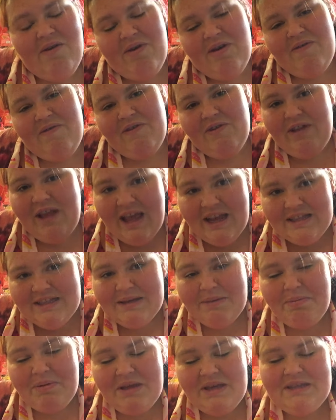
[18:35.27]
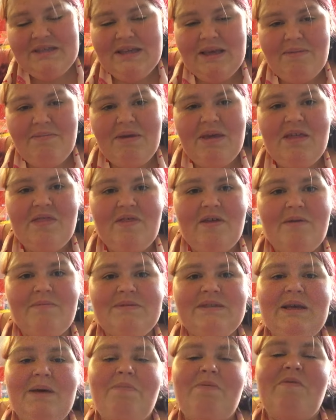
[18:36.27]
If you liked it, please give me a
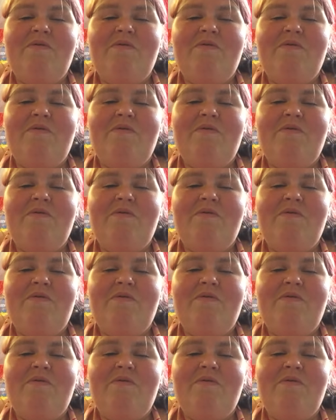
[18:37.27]
thumbs up.